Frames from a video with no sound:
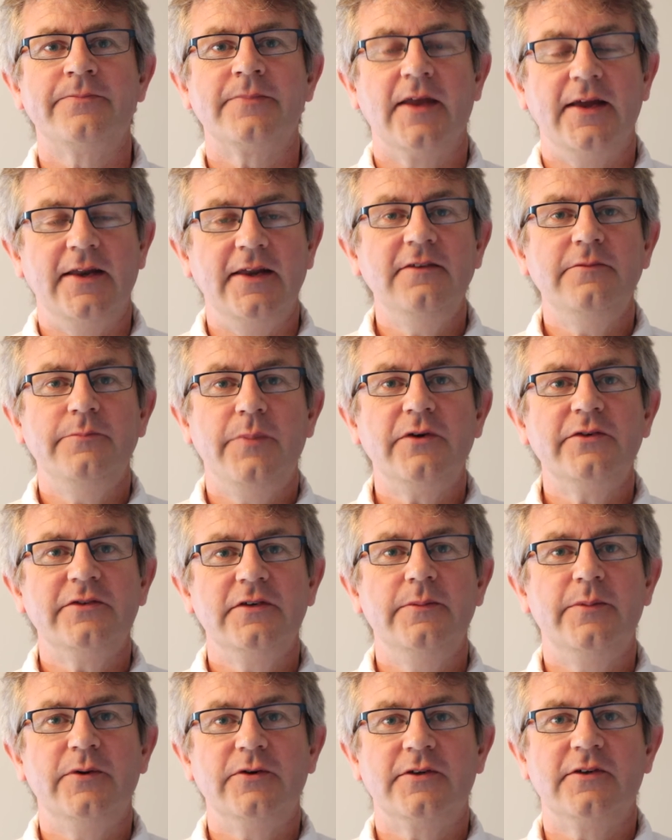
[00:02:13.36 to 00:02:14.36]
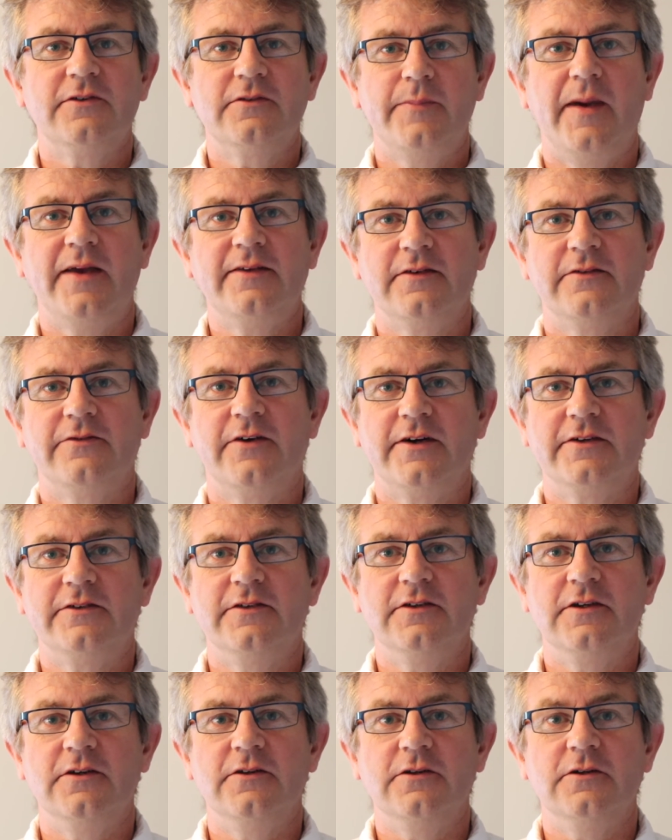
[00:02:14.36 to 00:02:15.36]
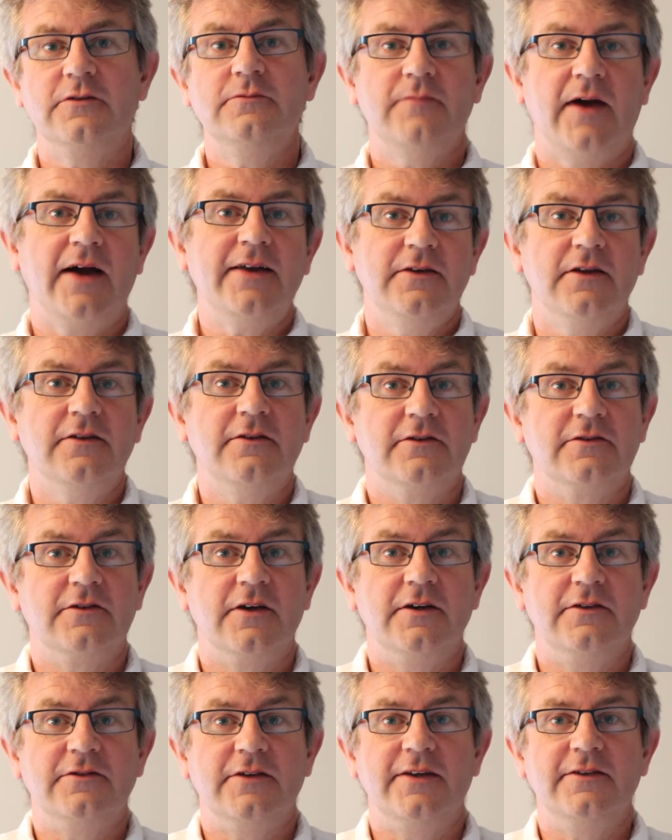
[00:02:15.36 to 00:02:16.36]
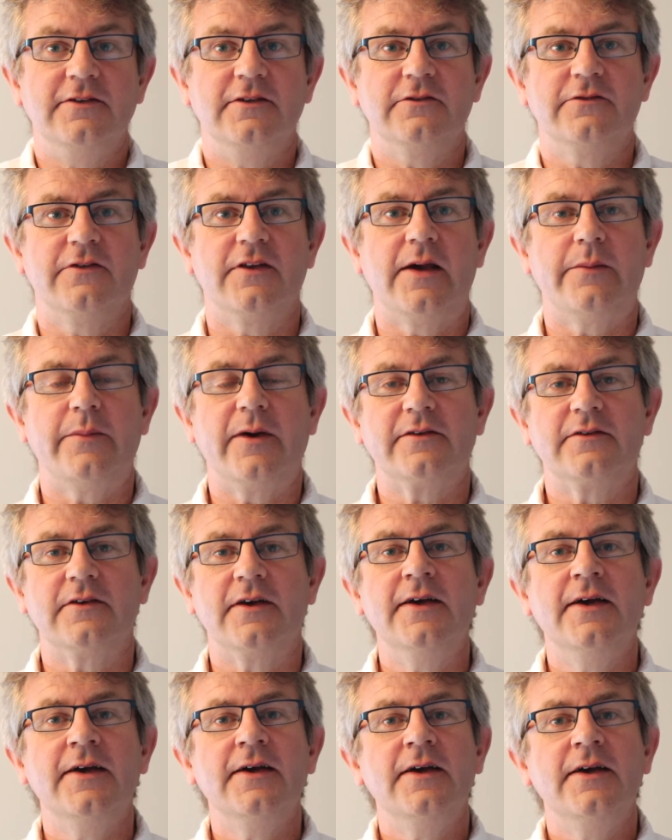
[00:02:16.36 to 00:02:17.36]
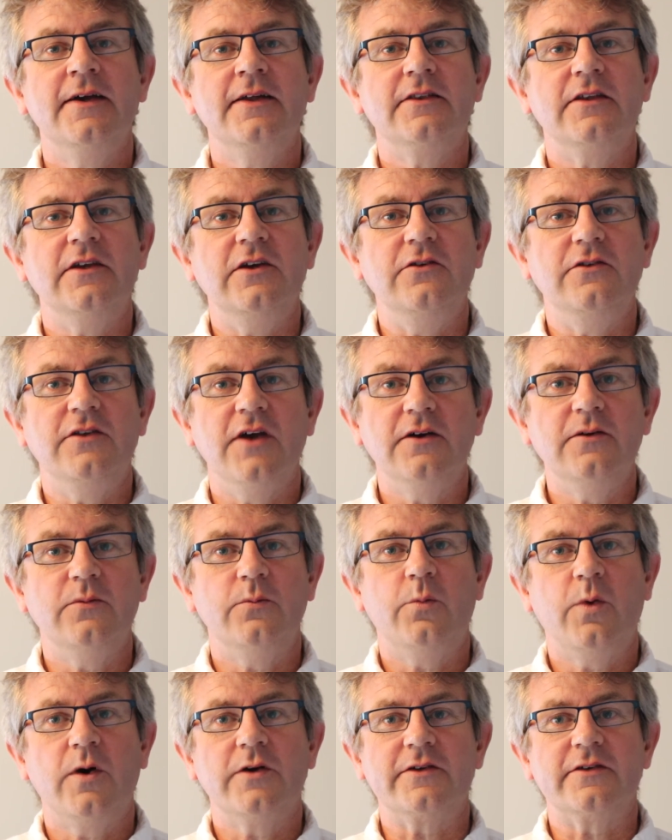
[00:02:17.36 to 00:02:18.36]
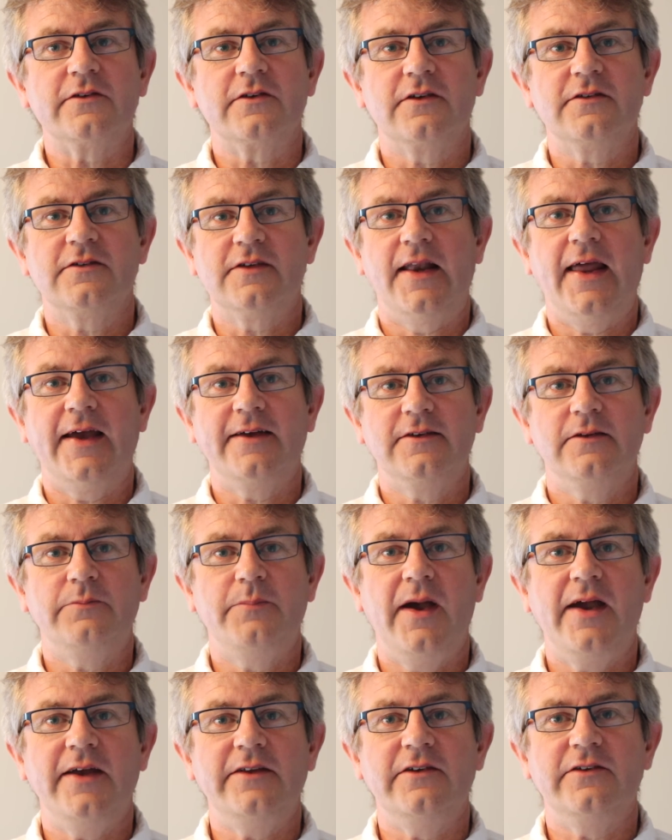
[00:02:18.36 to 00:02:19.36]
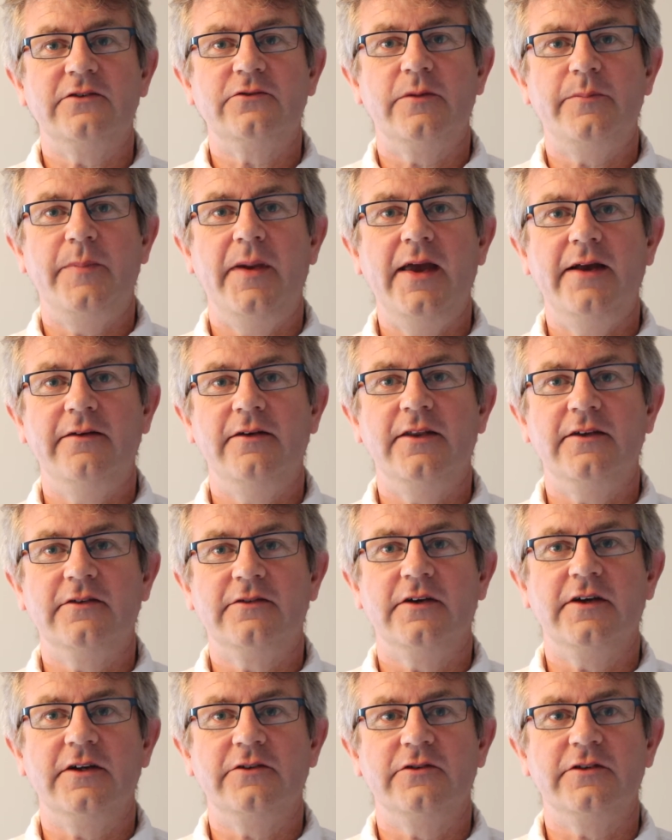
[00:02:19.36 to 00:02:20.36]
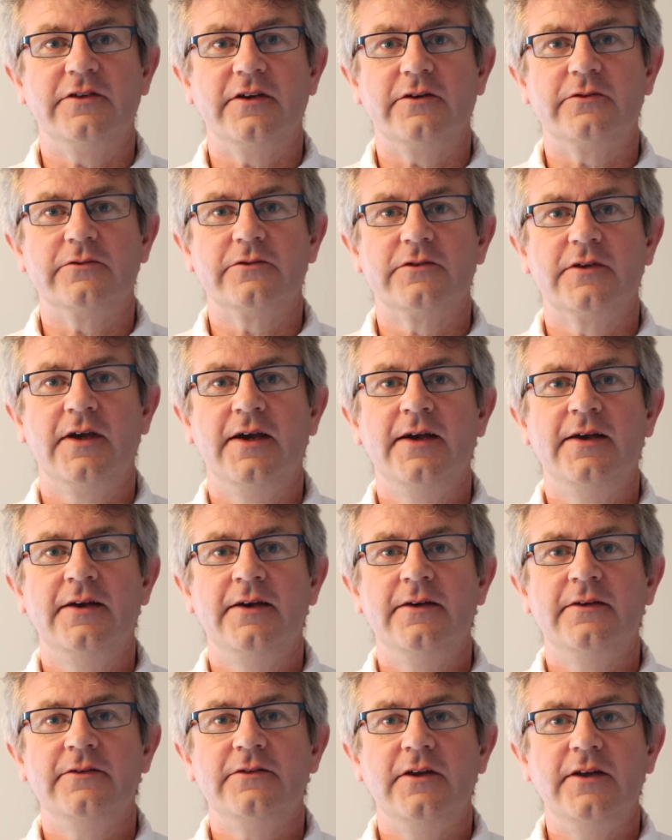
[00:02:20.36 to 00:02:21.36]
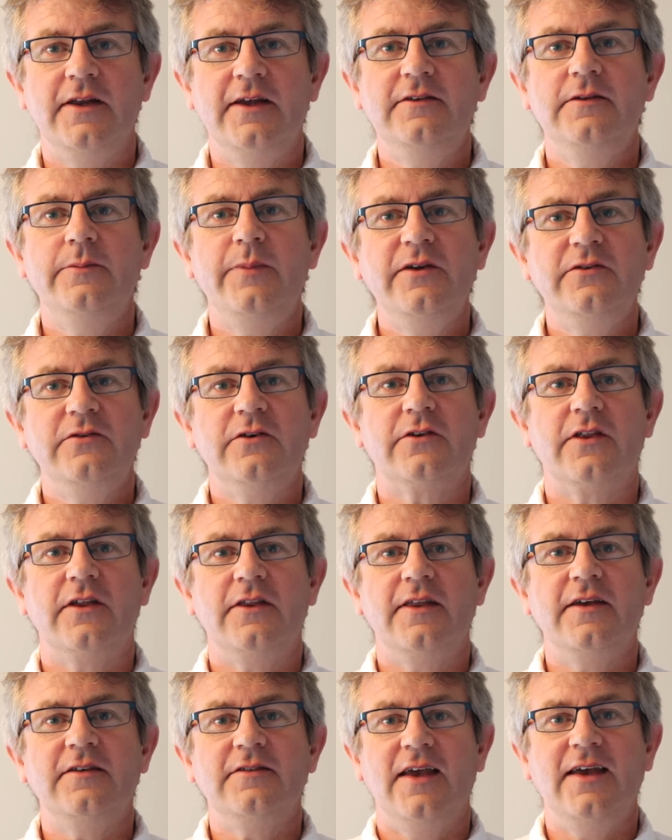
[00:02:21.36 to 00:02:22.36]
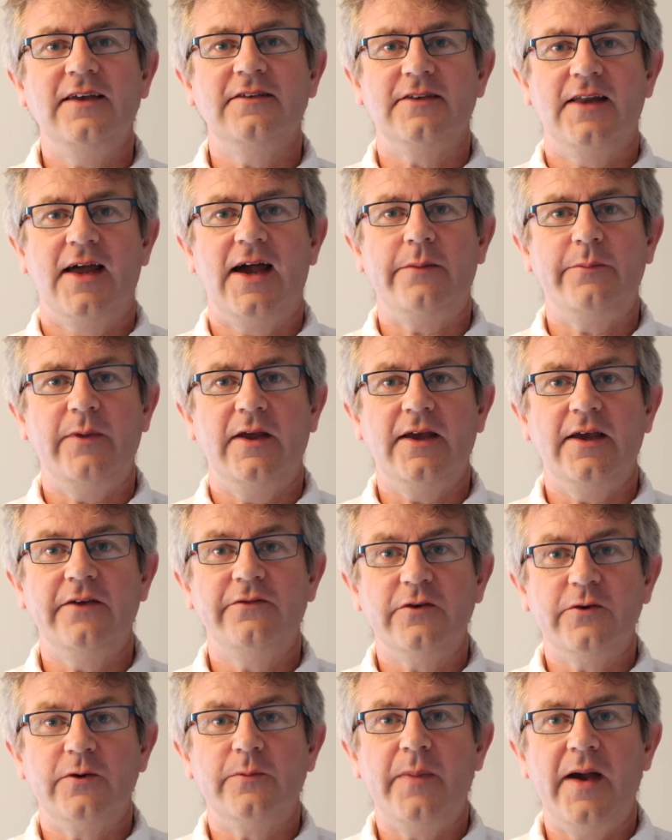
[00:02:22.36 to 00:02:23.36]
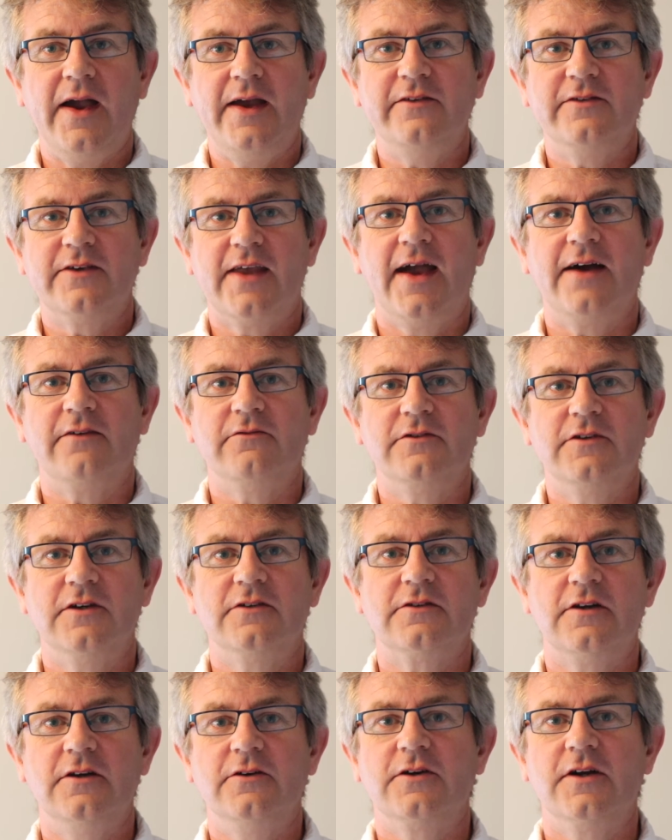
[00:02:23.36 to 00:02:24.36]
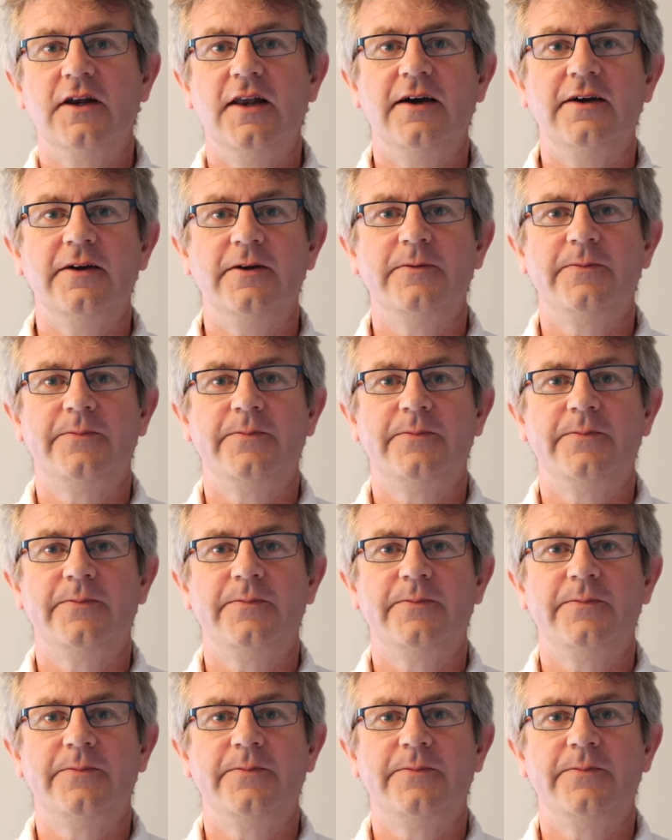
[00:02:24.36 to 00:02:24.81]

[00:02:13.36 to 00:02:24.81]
It is possible to specify to Google, and other search engines for that matter, that you don't want selected pages to appear in the search results. So you need to be sure that this isn't happening if your page count does look low.